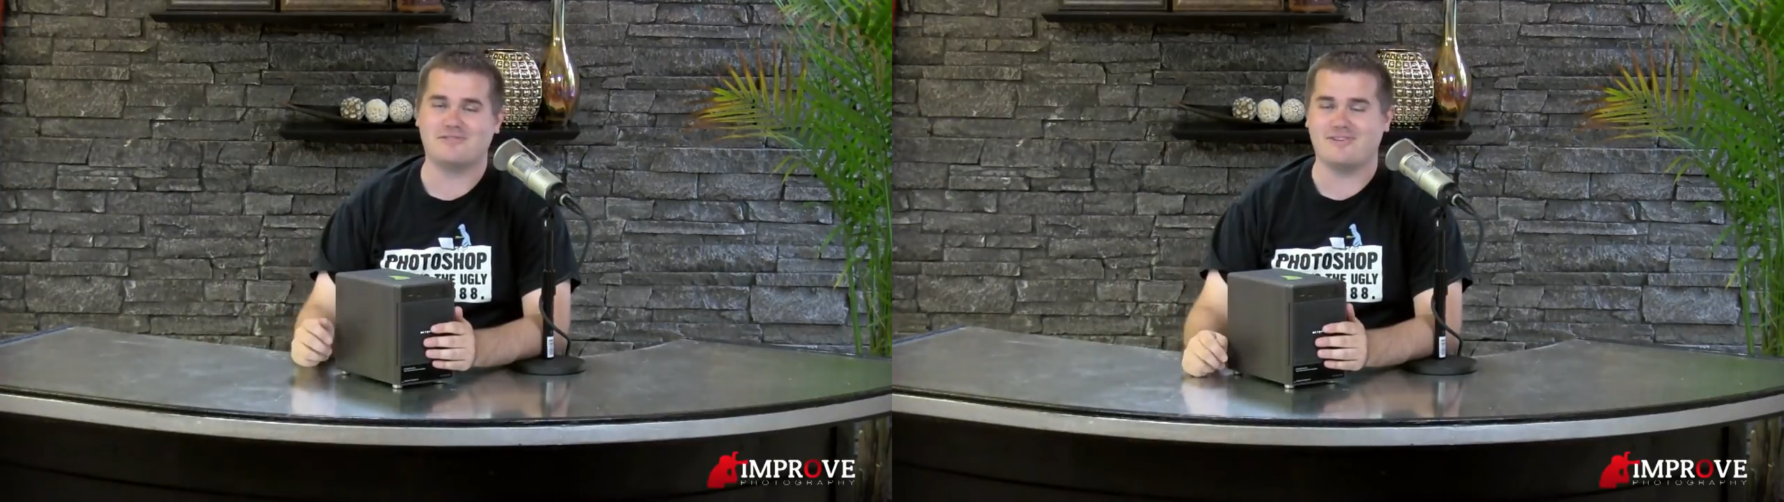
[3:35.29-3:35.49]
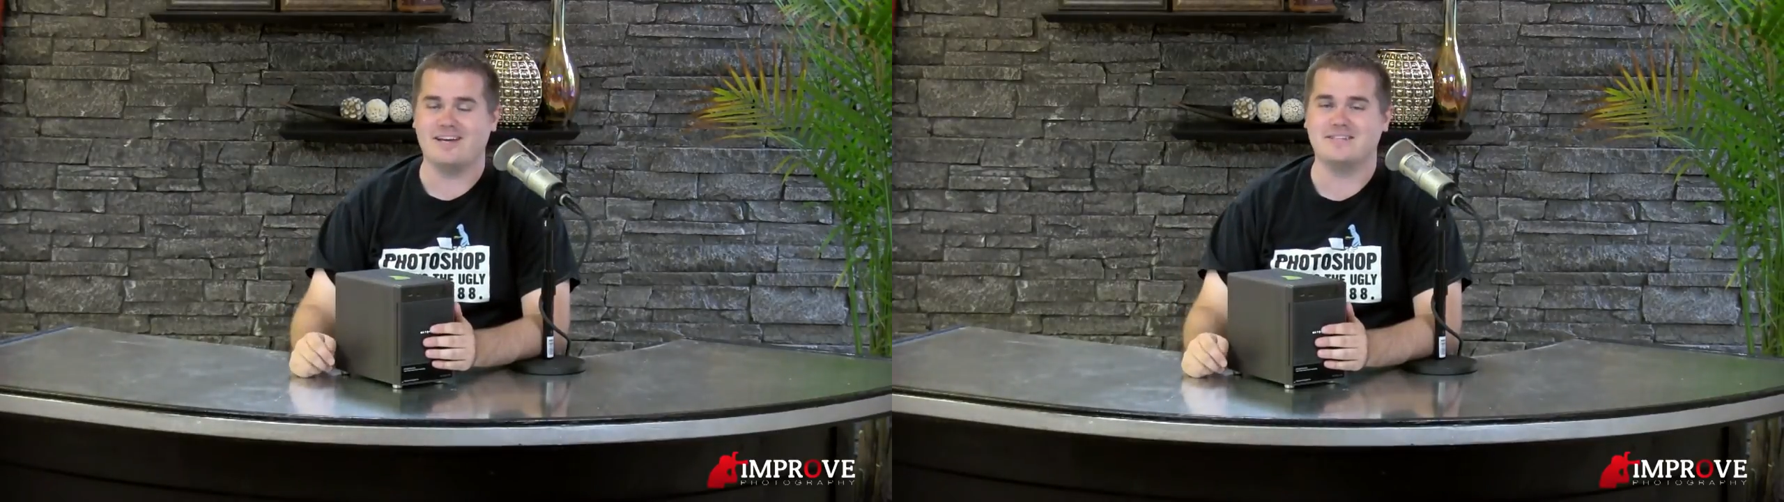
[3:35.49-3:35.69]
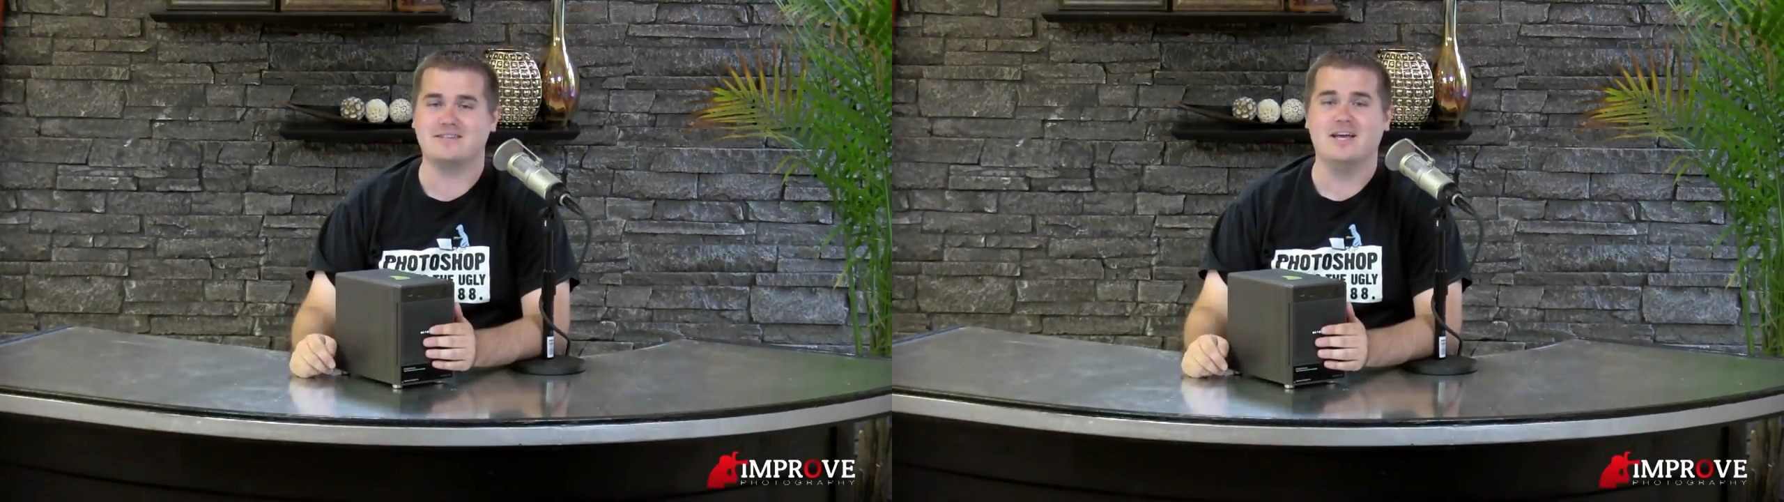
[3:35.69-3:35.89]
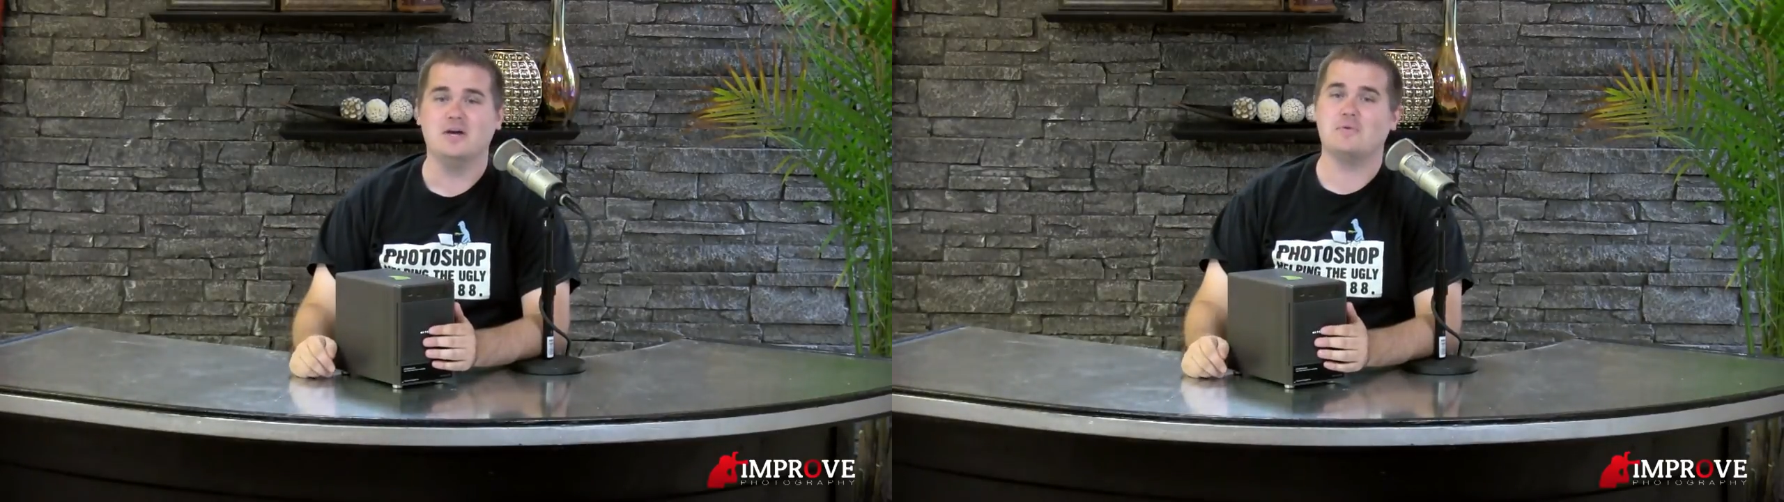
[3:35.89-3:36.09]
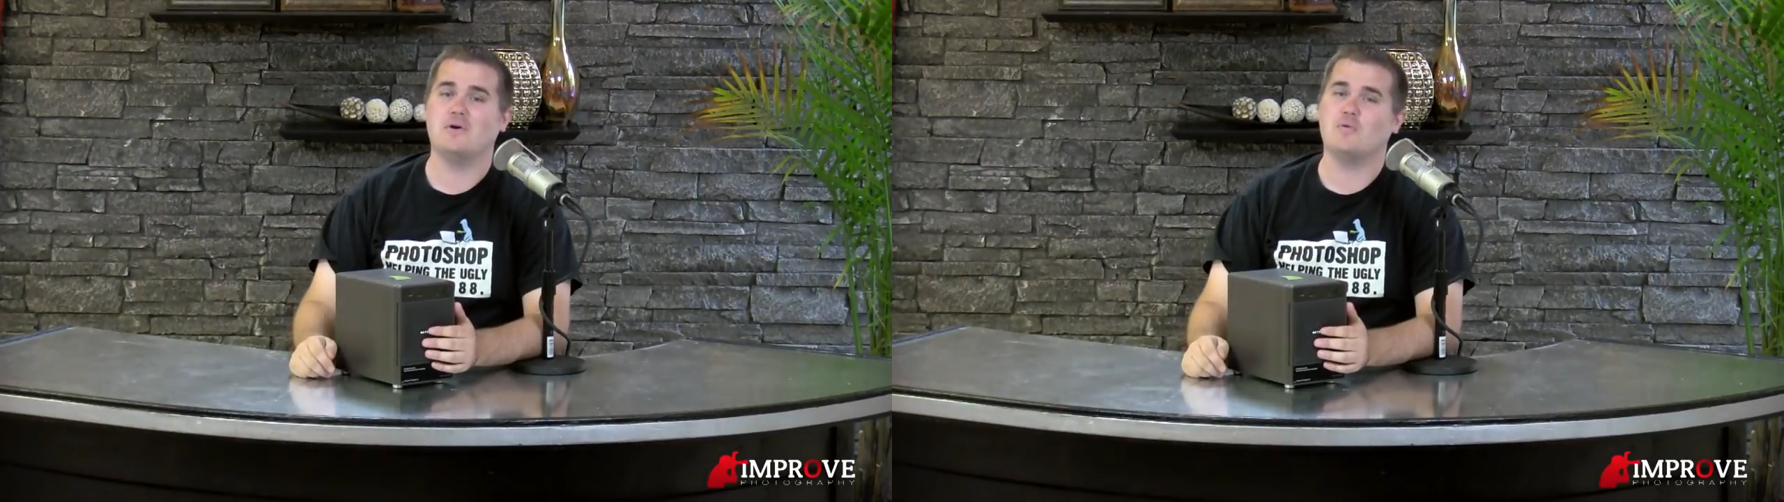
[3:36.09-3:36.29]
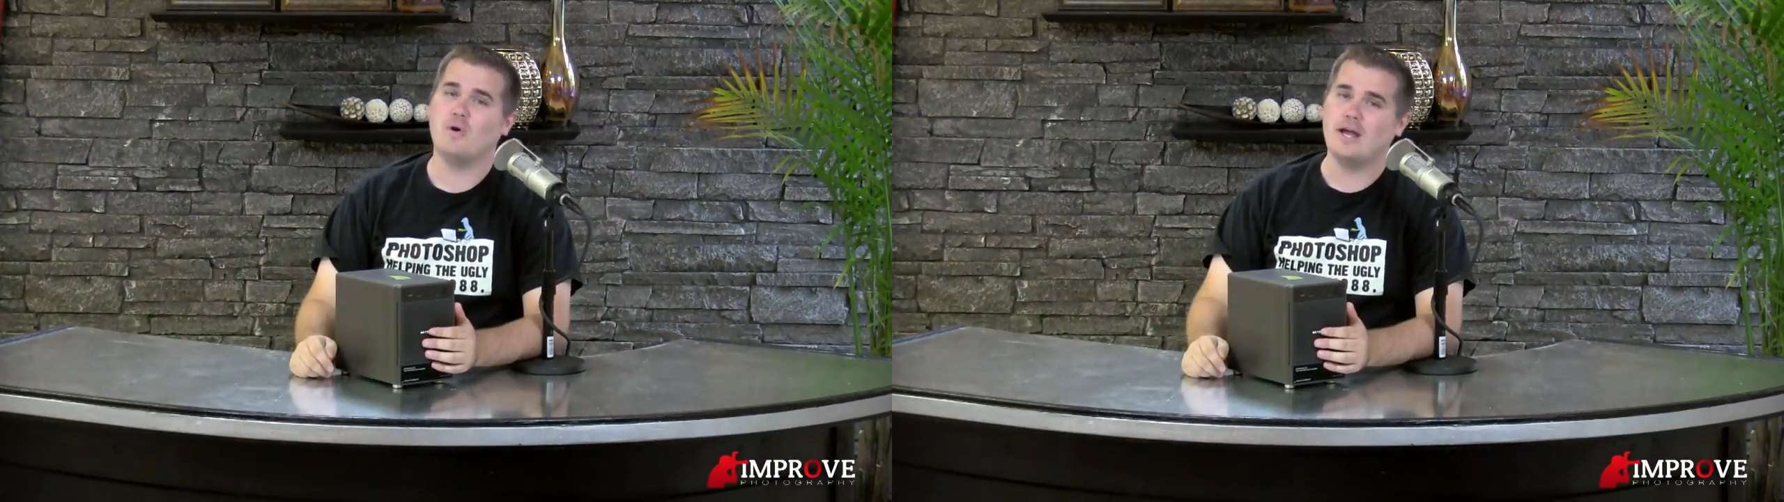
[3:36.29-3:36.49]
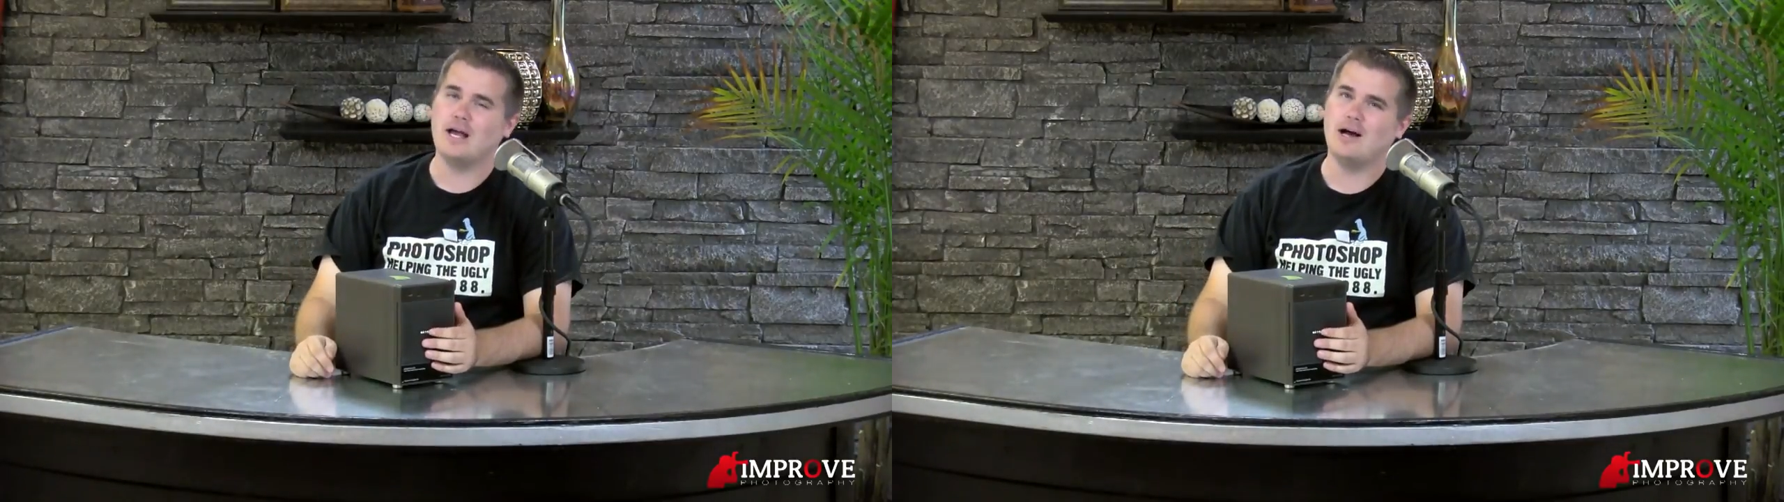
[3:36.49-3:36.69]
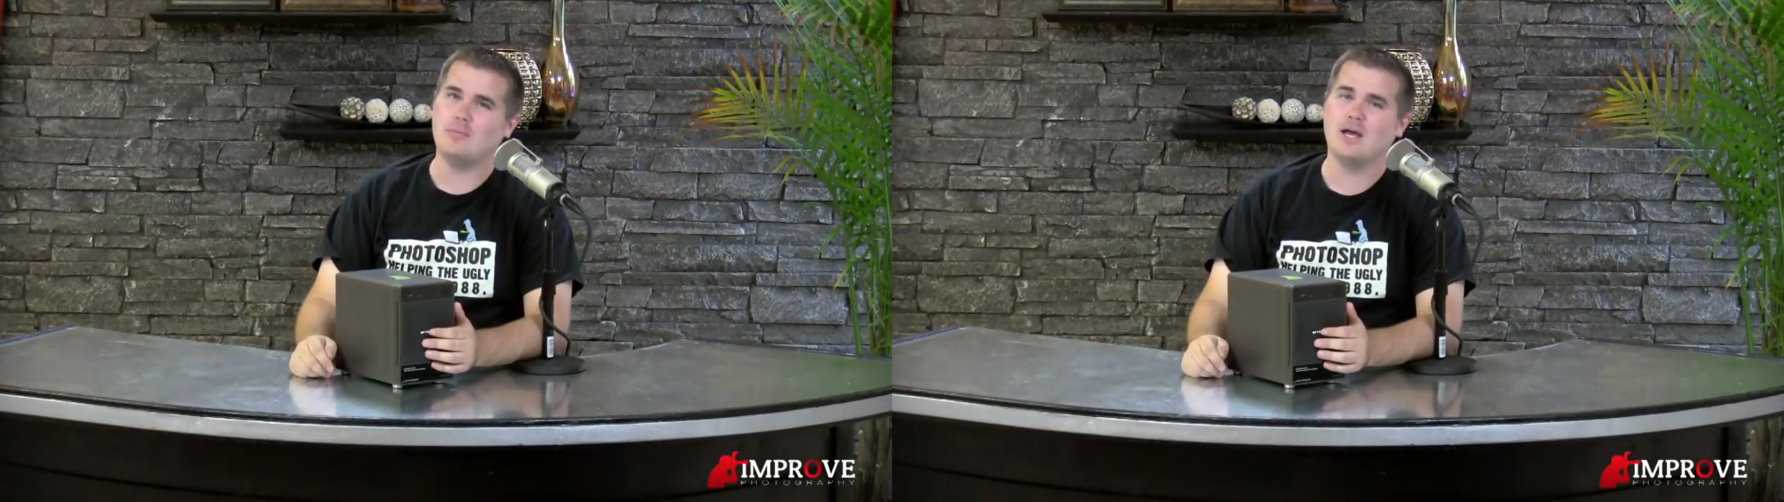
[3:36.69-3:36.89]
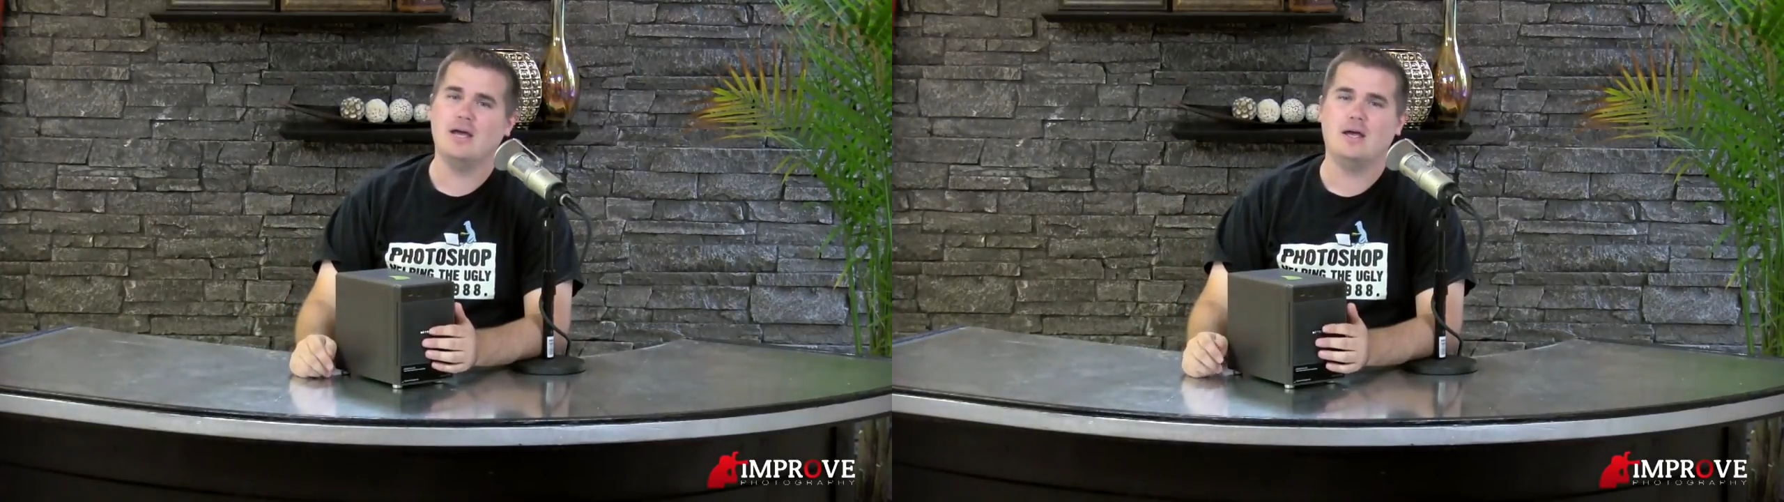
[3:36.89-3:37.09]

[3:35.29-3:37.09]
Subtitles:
rates went way up.